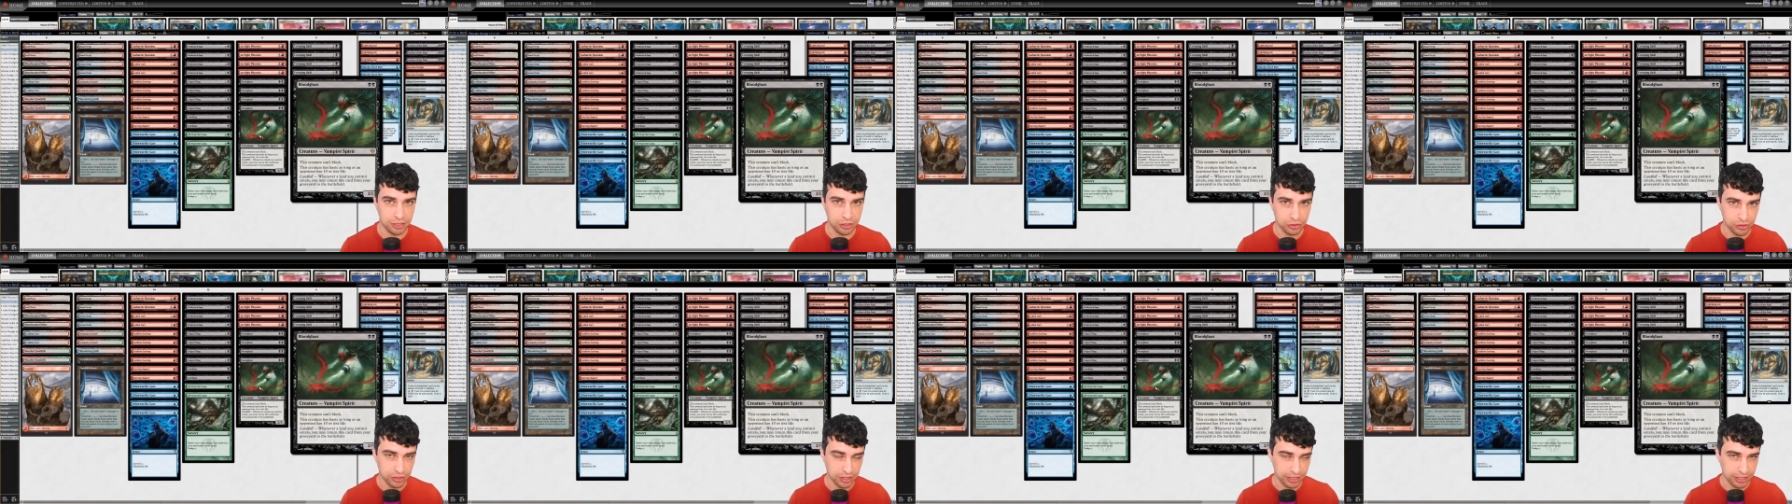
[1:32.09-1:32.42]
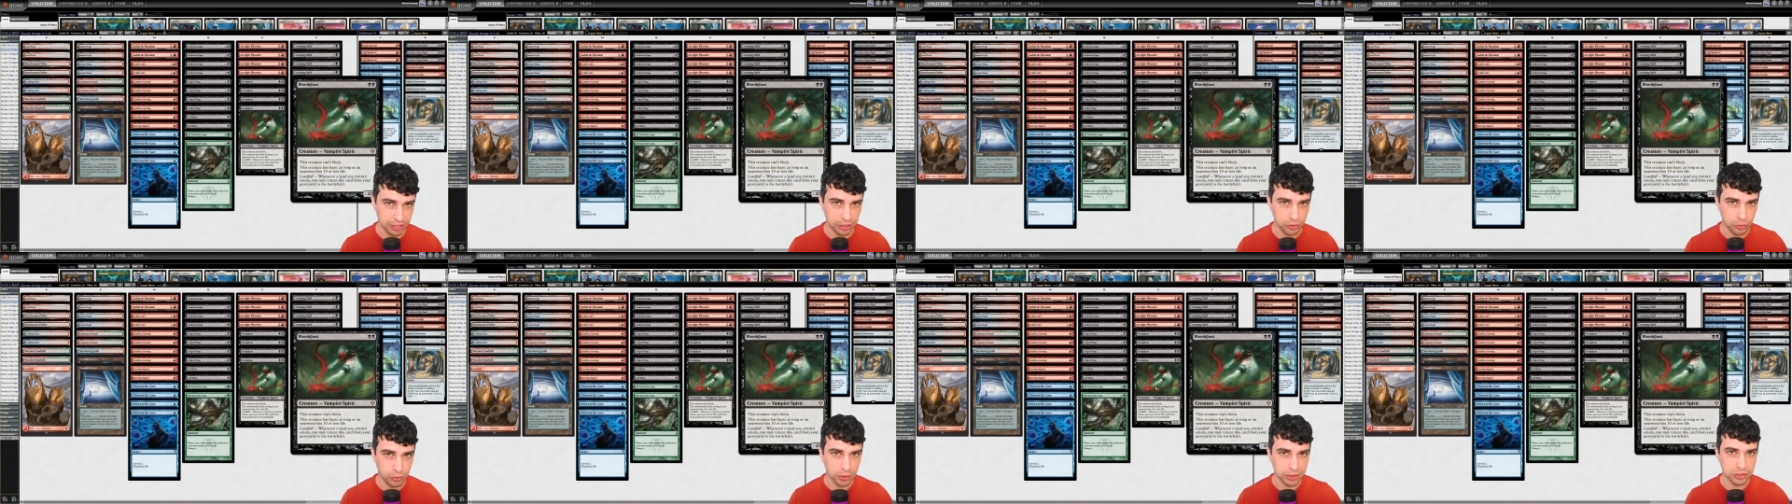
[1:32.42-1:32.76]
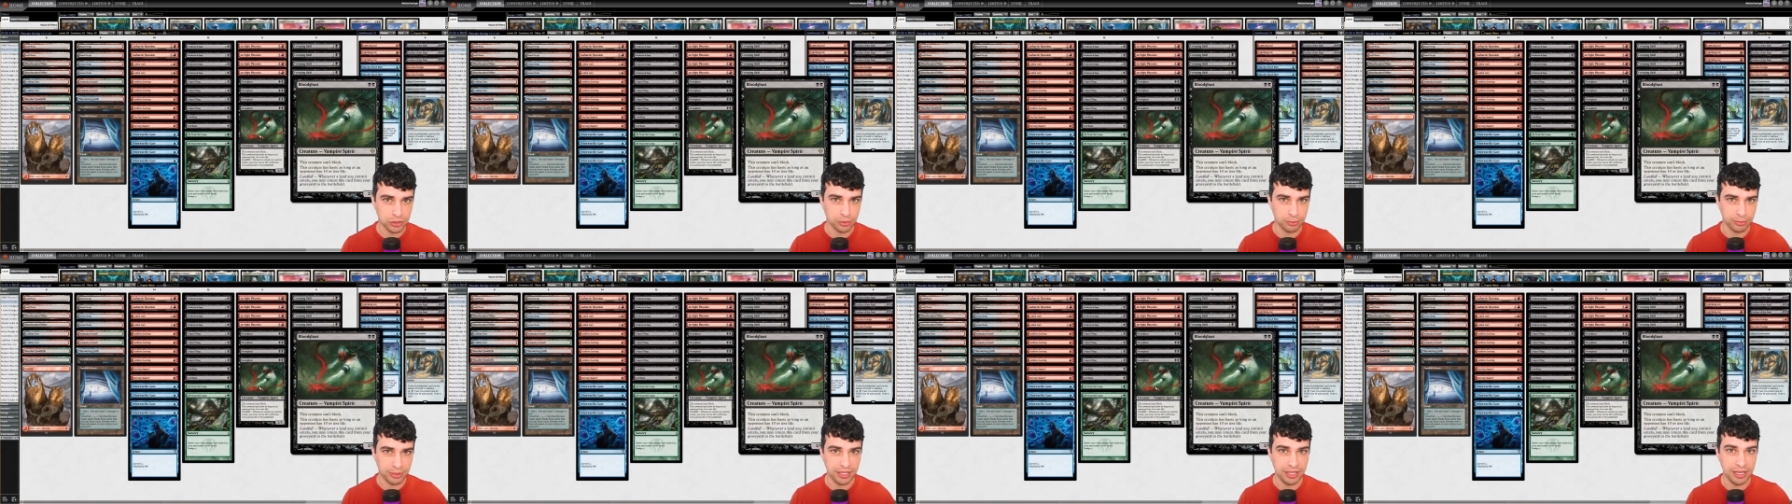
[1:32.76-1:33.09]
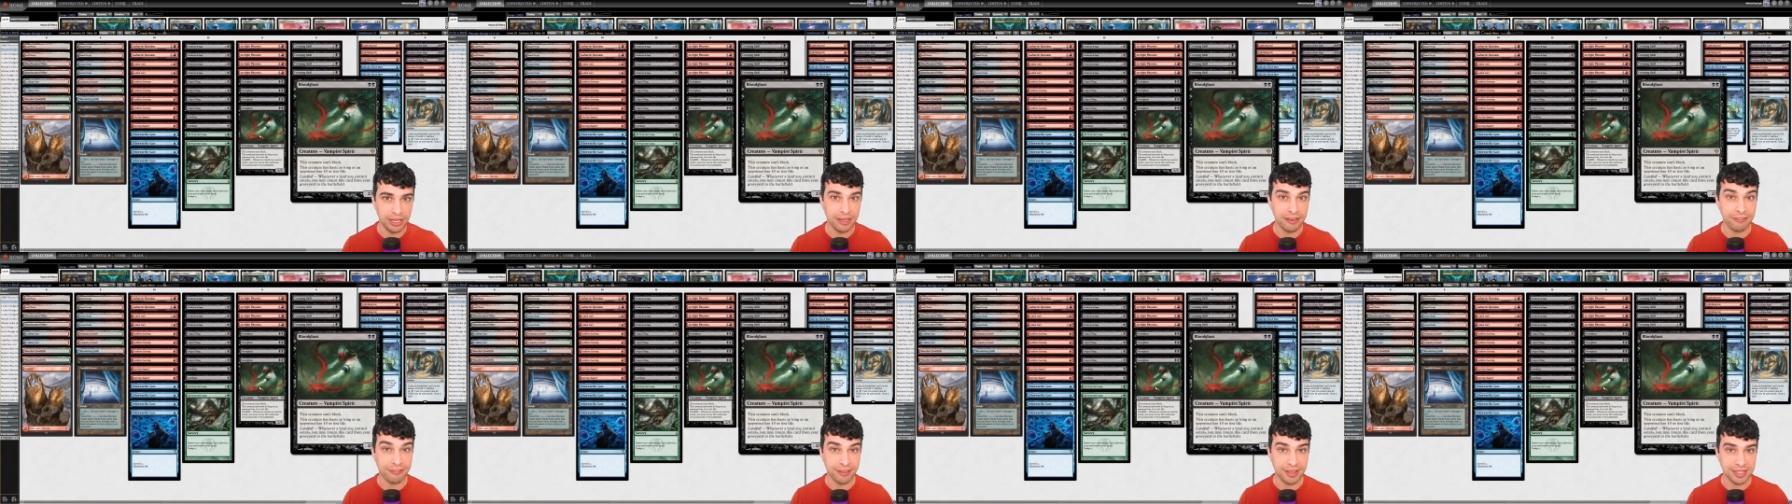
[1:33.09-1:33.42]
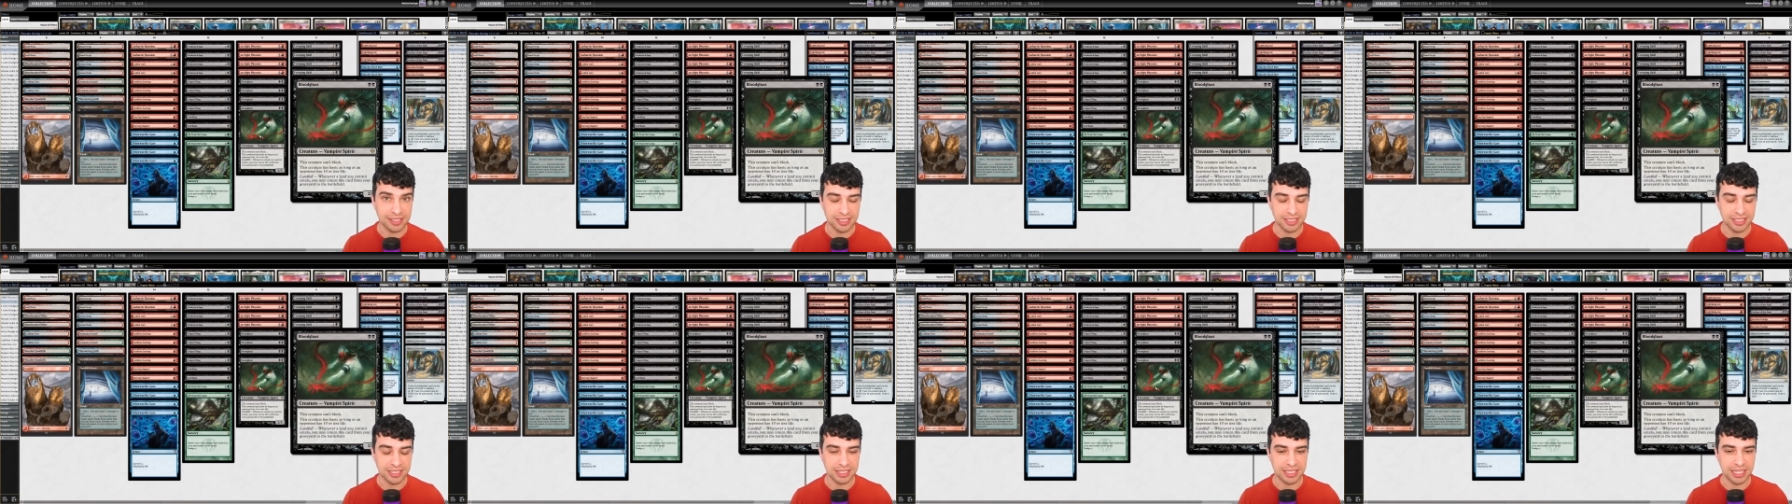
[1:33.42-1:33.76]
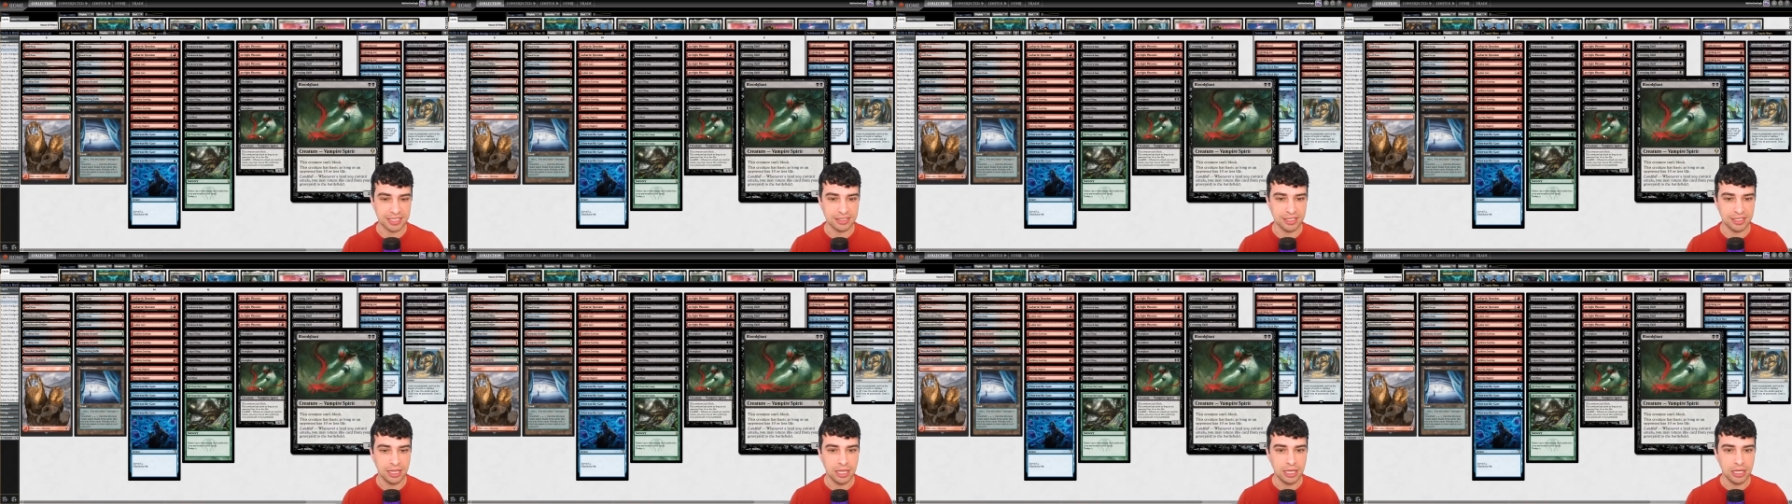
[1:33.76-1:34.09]
Usually you want to be faster than
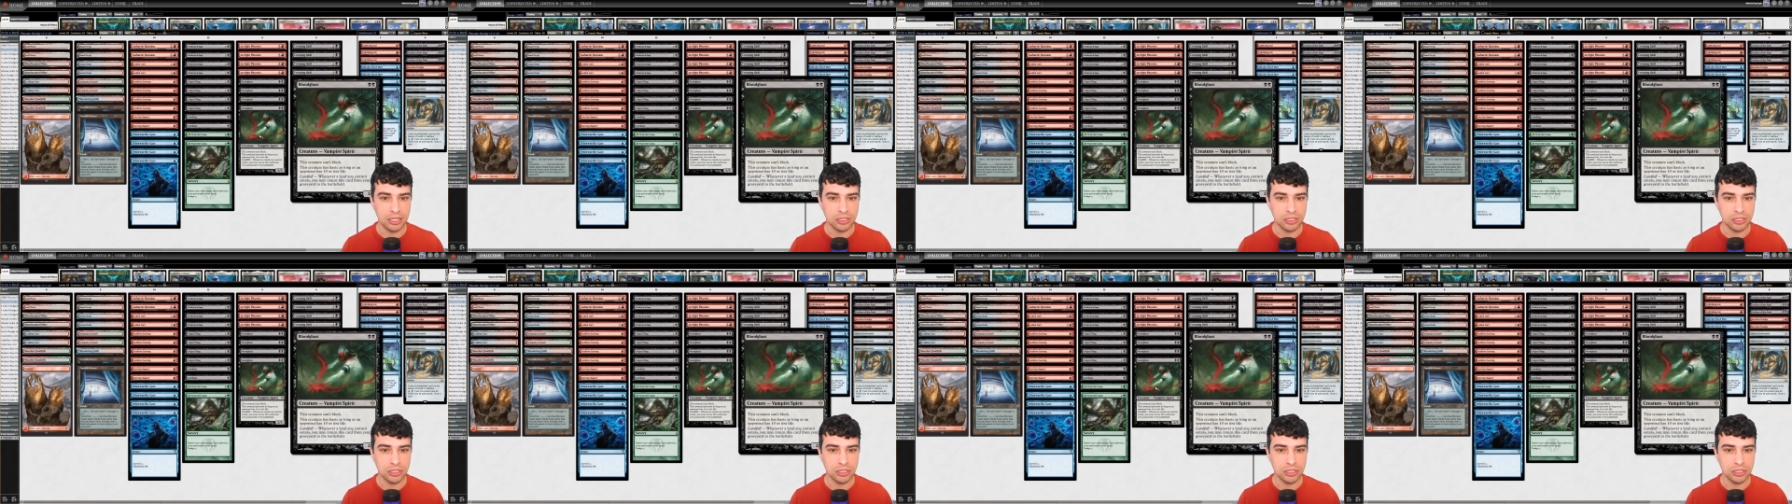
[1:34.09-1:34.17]
that.